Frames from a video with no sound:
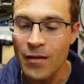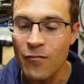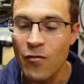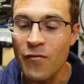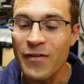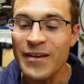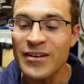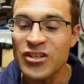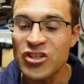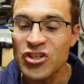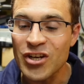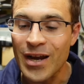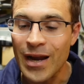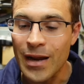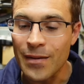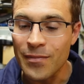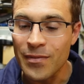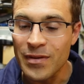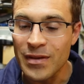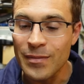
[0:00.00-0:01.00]
With each
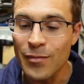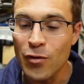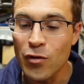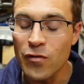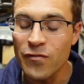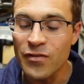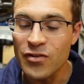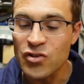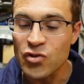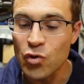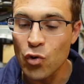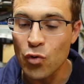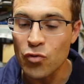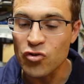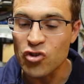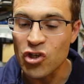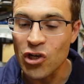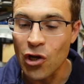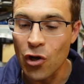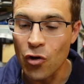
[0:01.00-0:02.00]
dab, you move your
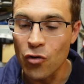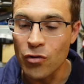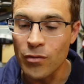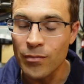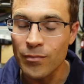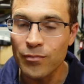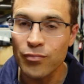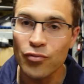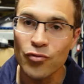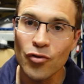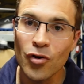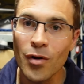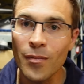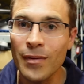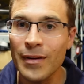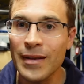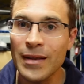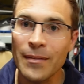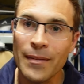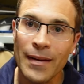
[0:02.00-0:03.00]
torch along
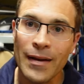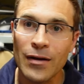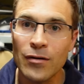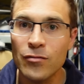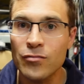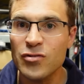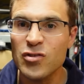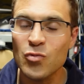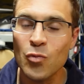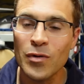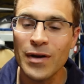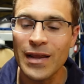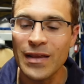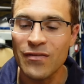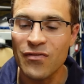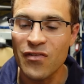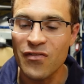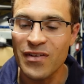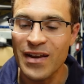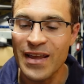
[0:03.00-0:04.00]
probably about
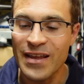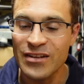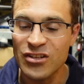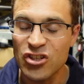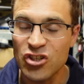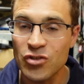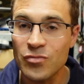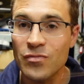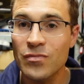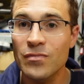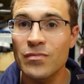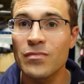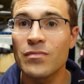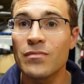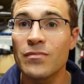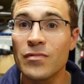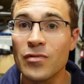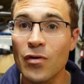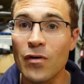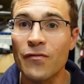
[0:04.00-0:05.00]
1/8 of an inch,
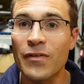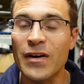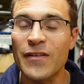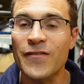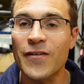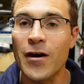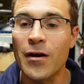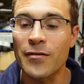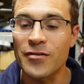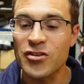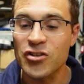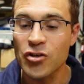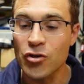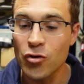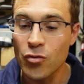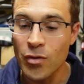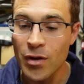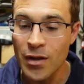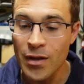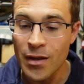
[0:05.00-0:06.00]
not very far at
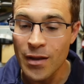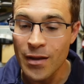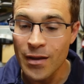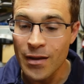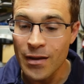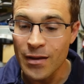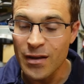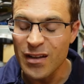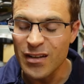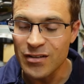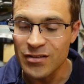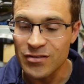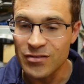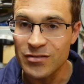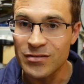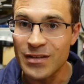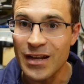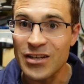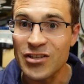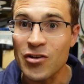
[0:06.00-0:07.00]
all.
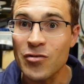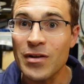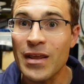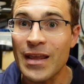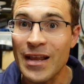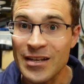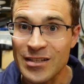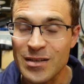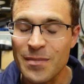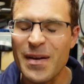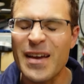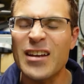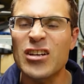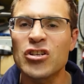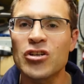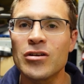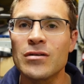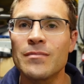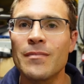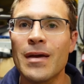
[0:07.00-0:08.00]
That's only a
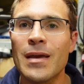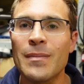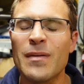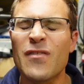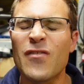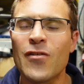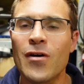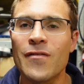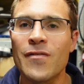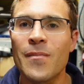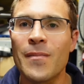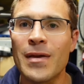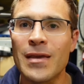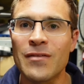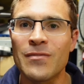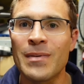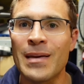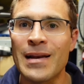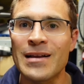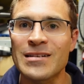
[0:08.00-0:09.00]
guesstimation, maybe further,
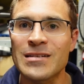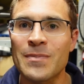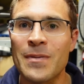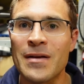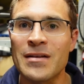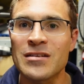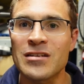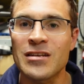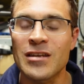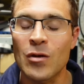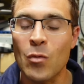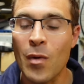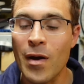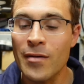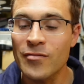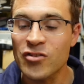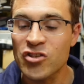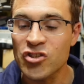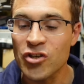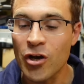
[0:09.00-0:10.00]
maybe less, depending on your
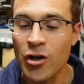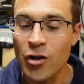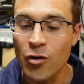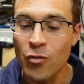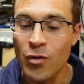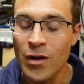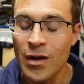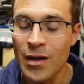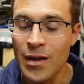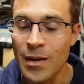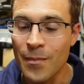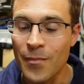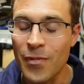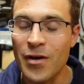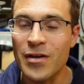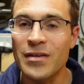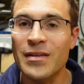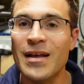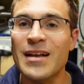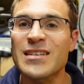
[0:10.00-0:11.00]
weld style,
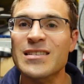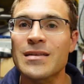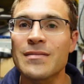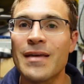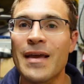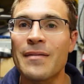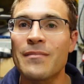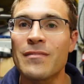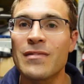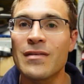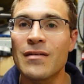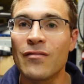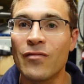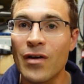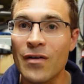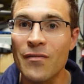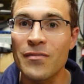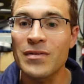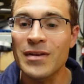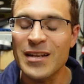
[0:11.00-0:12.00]
but that's the
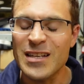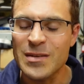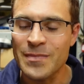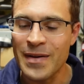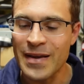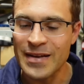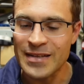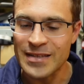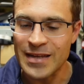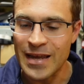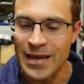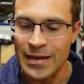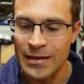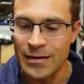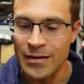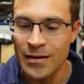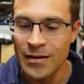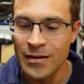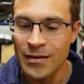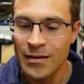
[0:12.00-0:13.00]
rhythm you need to maintain.